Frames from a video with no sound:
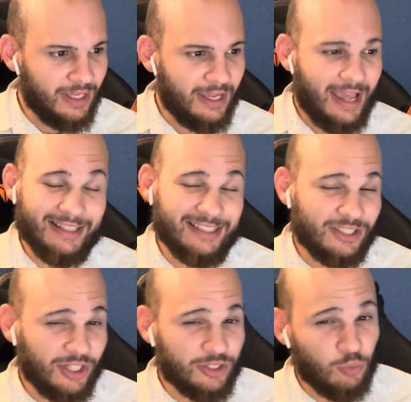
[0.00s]
and
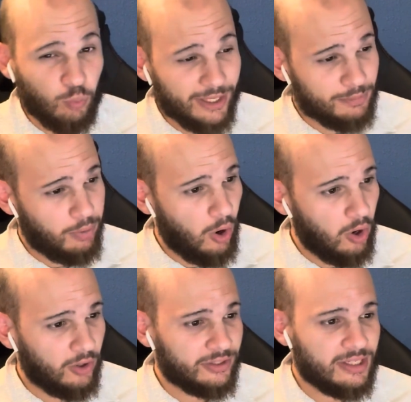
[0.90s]
suggest which
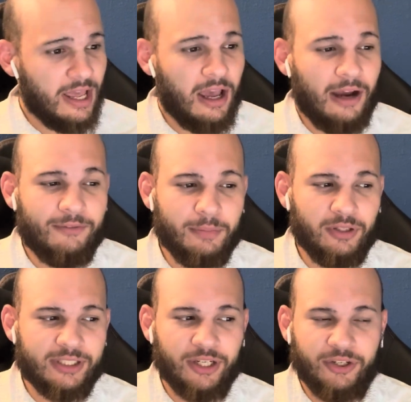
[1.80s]
parts of the
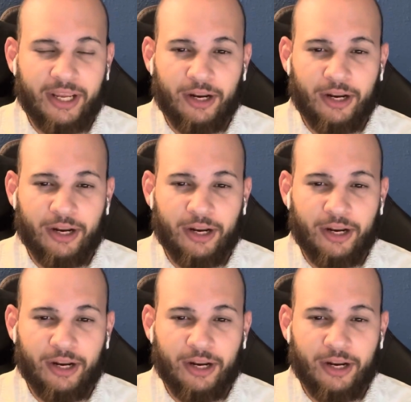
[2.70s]
military